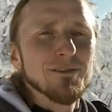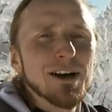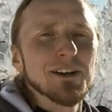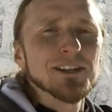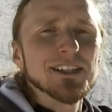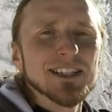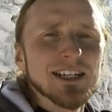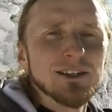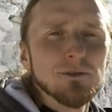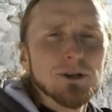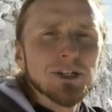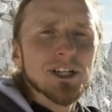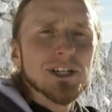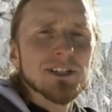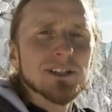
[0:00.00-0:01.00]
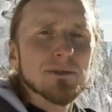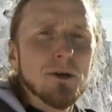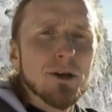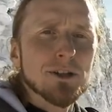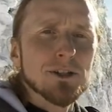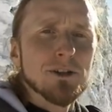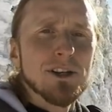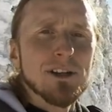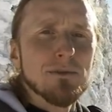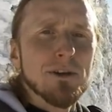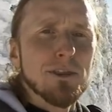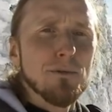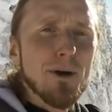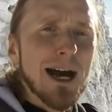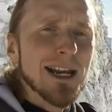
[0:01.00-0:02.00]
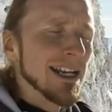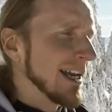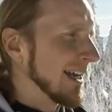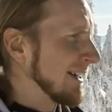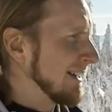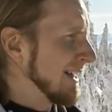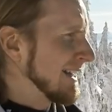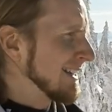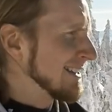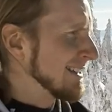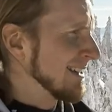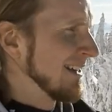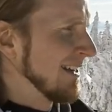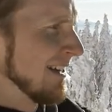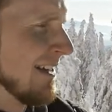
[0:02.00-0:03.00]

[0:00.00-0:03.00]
found a scene which is worth shooting with a wide angle lens.